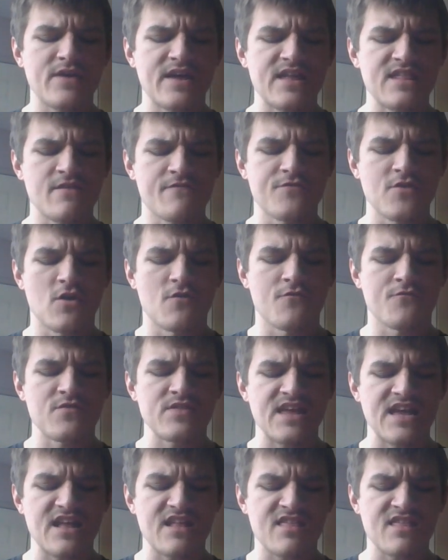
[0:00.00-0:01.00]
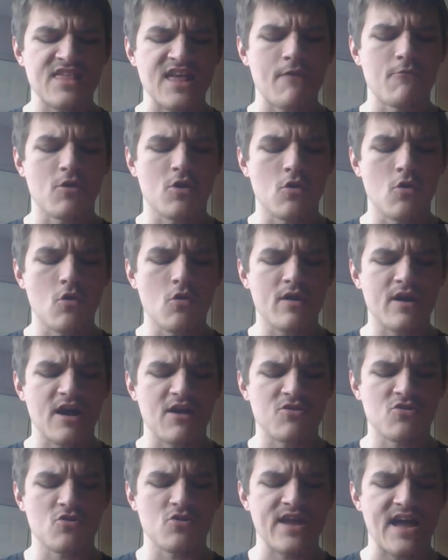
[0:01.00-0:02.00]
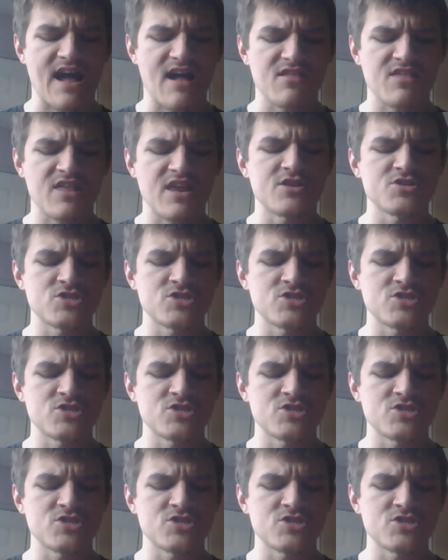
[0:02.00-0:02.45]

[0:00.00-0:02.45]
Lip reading: lead the field from the inside with Cole Custer on the outside.